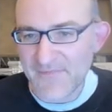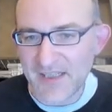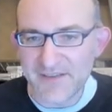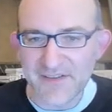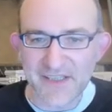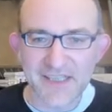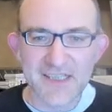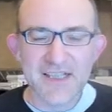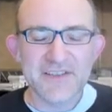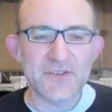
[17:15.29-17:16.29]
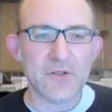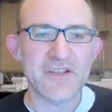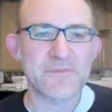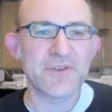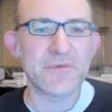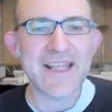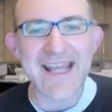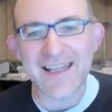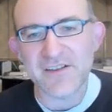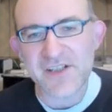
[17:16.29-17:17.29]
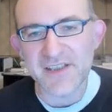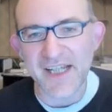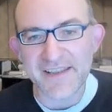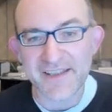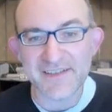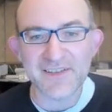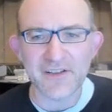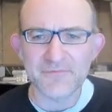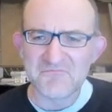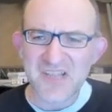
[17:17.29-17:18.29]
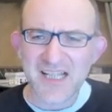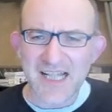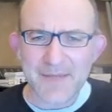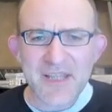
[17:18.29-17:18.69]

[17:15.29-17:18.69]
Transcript: And Stockfish put away Halogen like this. So I